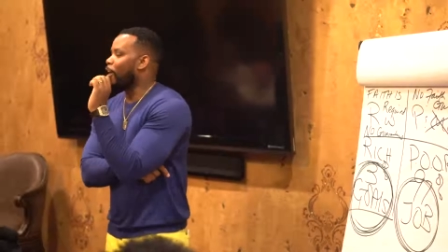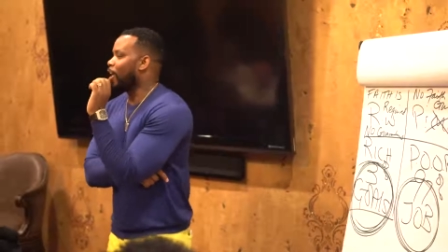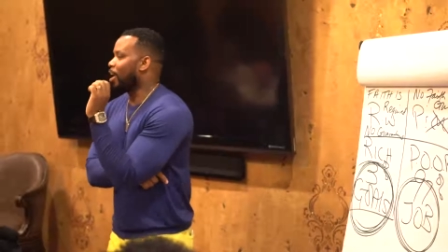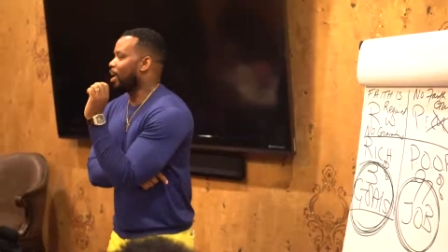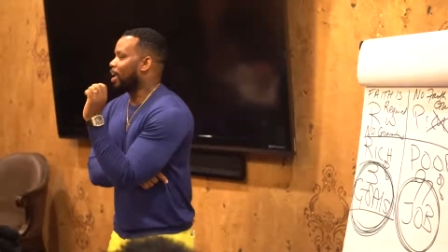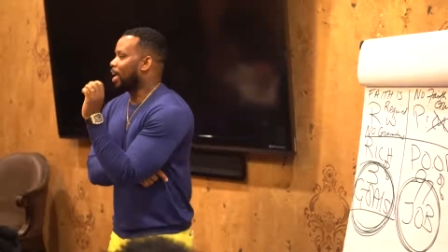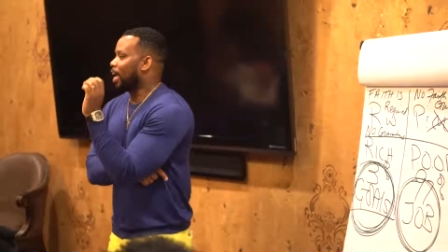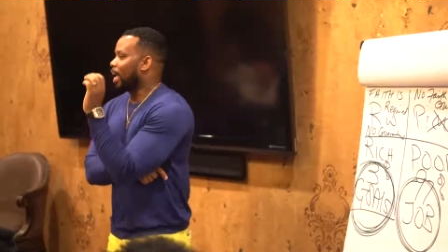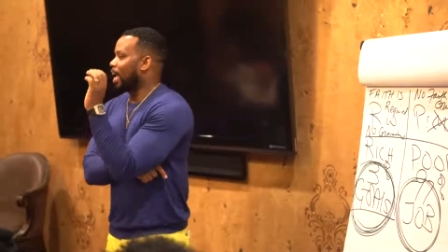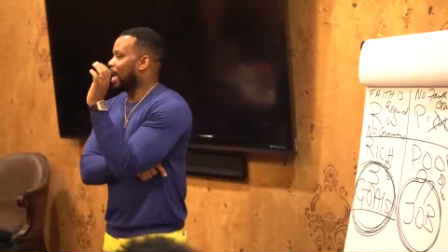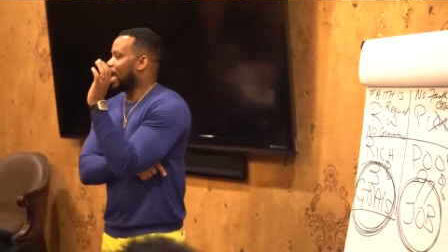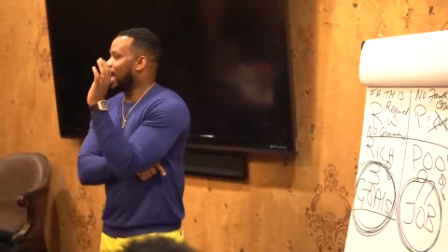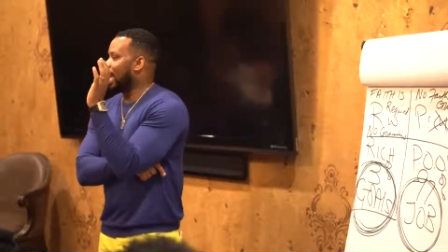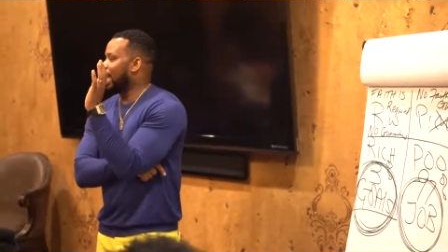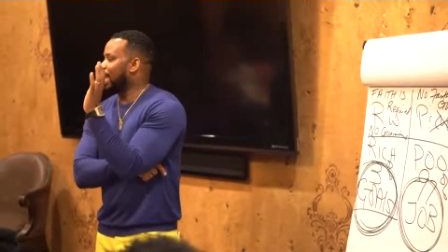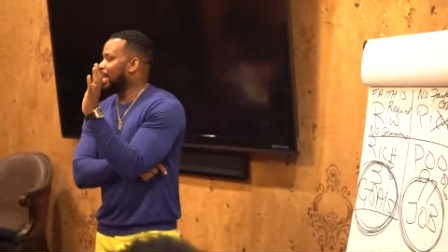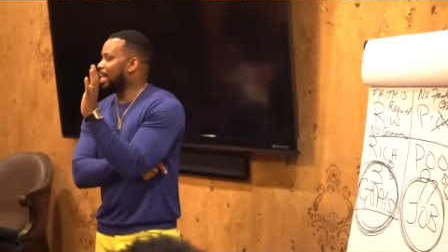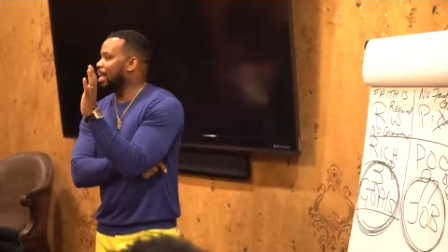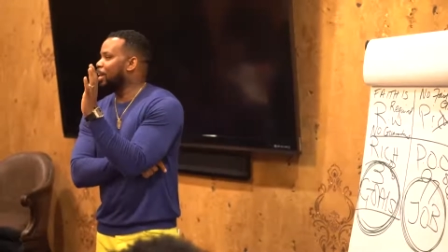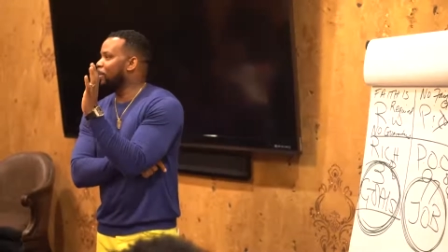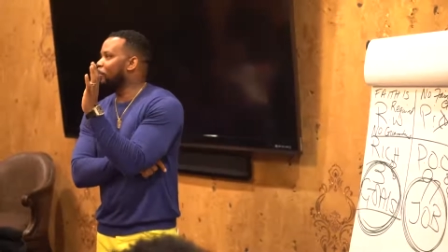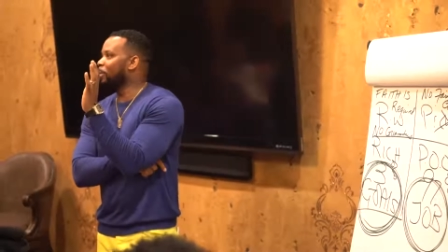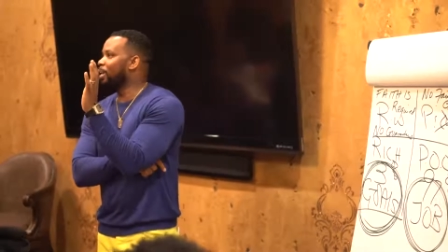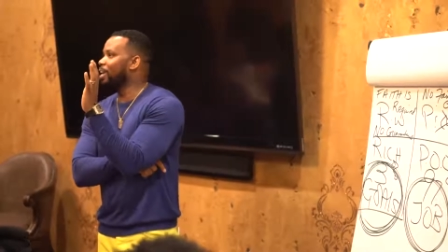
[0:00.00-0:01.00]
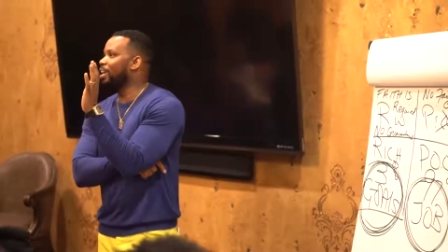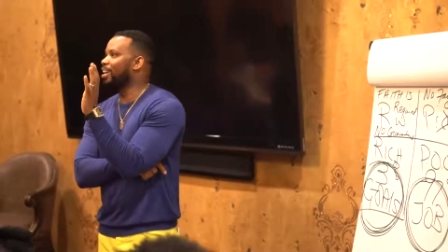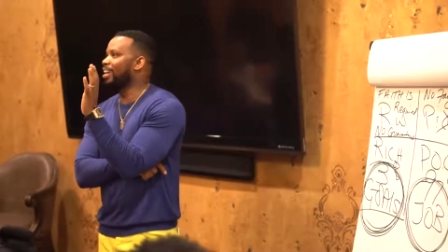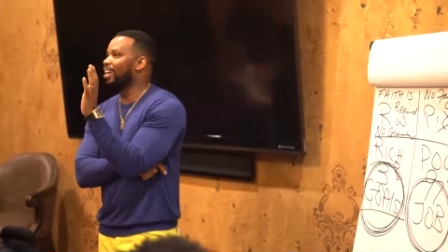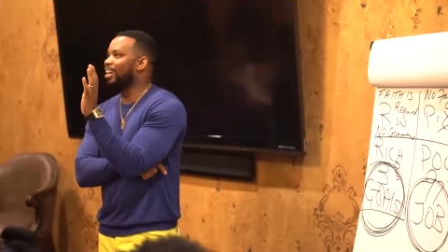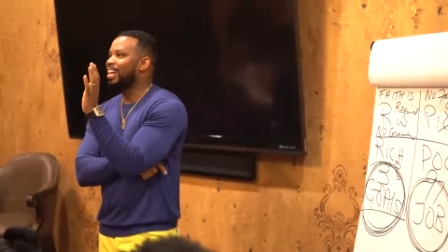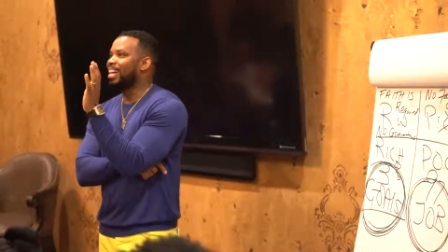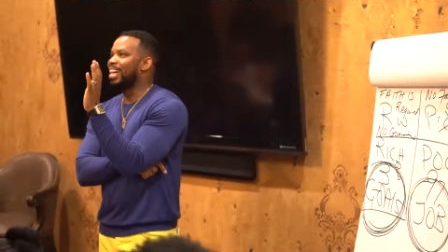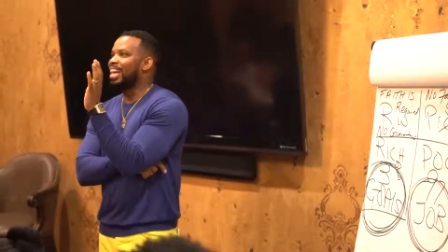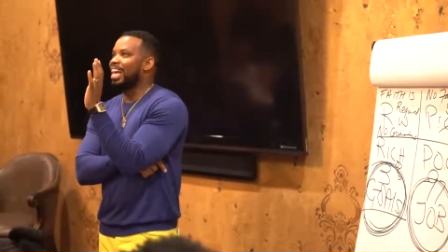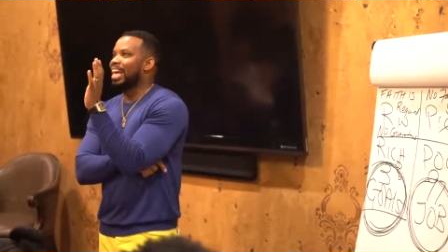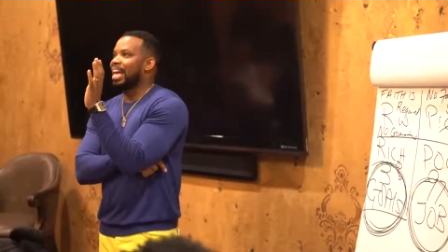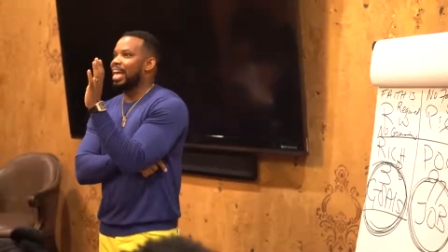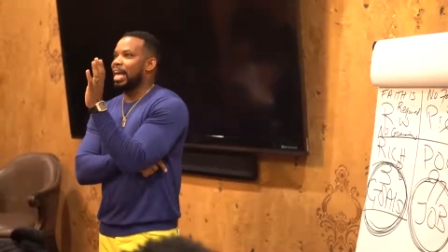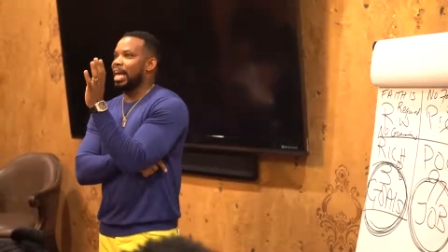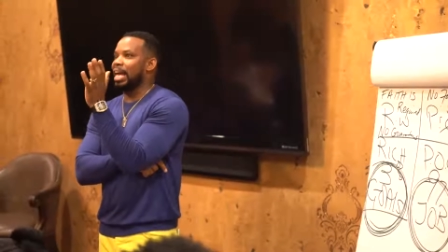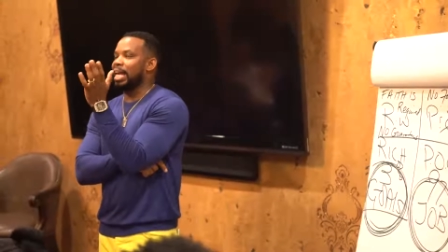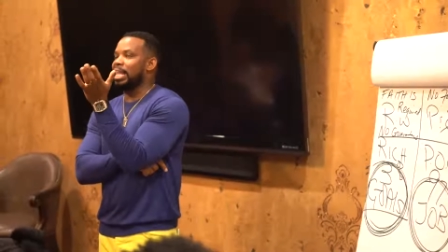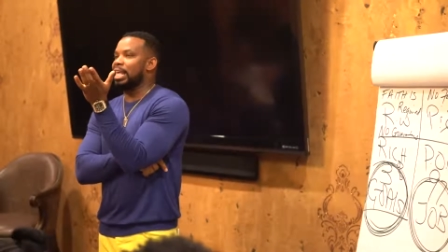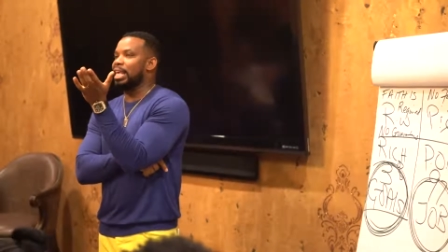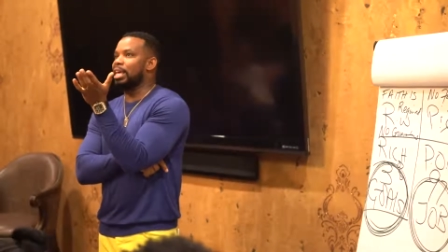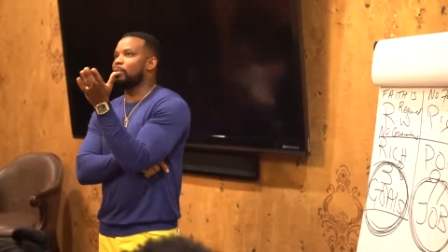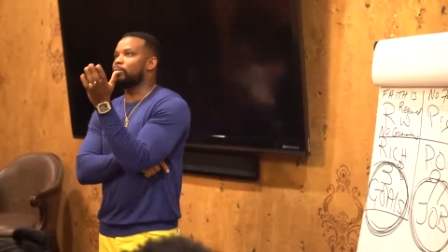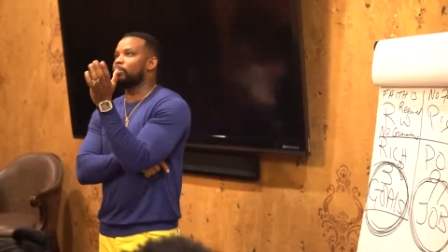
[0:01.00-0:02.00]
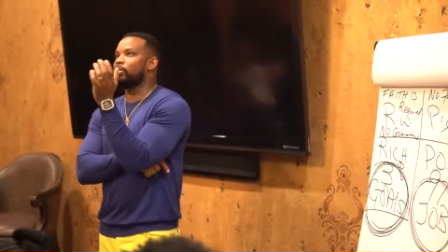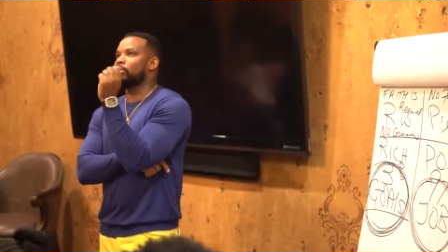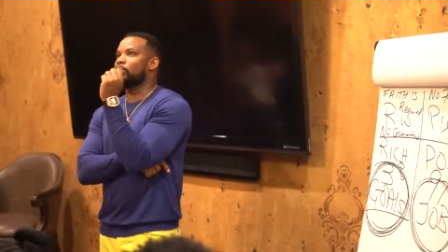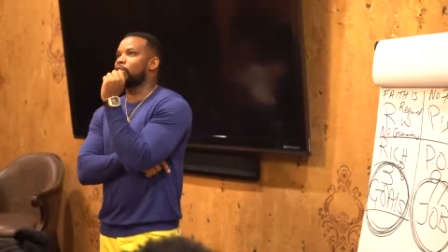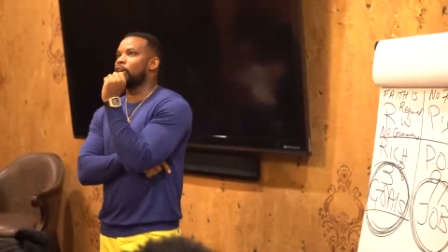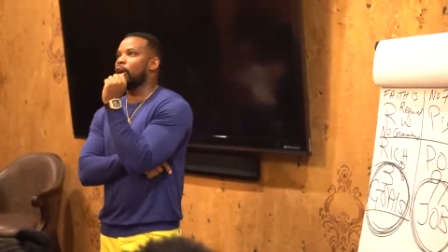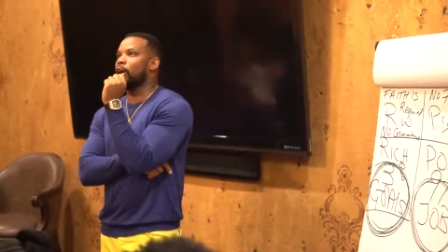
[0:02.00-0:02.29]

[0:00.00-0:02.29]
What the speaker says: All right. And he was